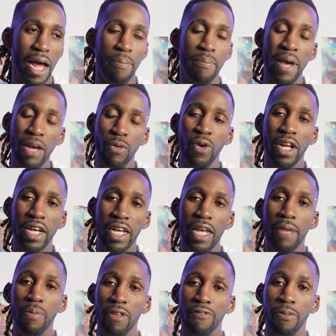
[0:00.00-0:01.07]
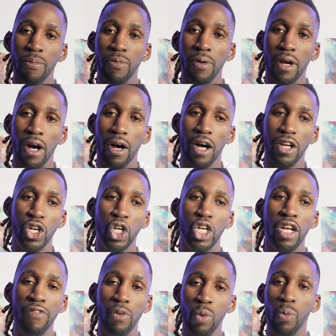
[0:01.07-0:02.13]
may want to keep us from
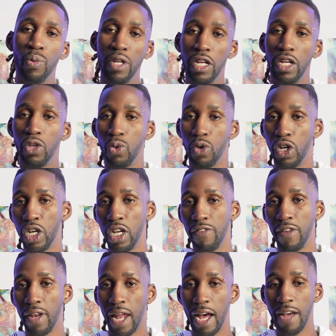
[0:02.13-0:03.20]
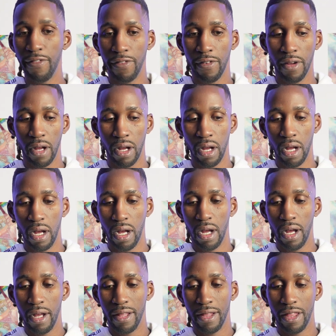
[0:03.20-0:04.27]
achieving what we need to achieve in life.
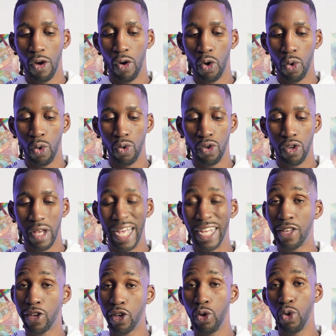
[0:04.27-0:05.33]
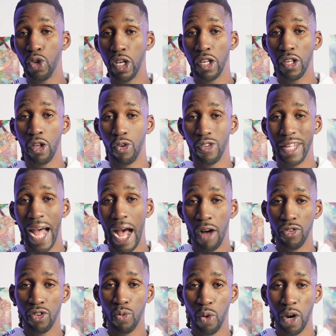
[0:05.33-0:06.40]
Those excuses, those
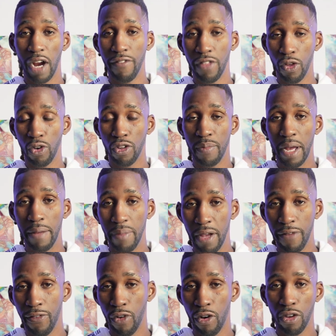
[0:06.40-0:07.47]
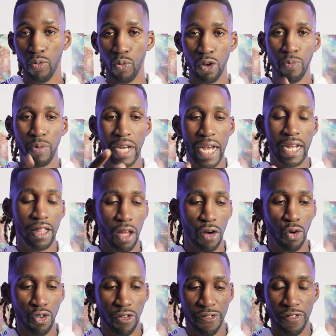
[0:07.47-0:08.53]
doubts, whatever those may be for us, we take
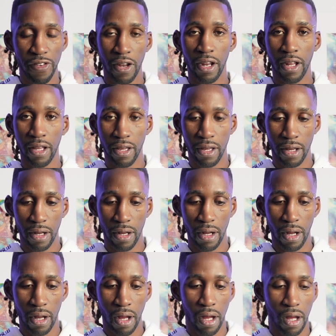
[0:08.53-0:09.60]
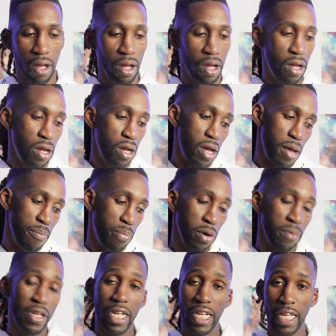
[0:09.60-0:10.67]
those feelings and put
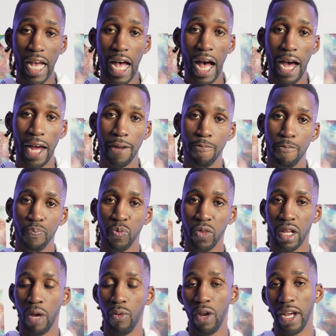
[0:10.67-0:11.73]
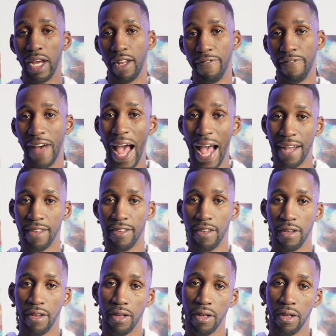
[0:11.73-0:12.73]
them to the side and we look at the facts.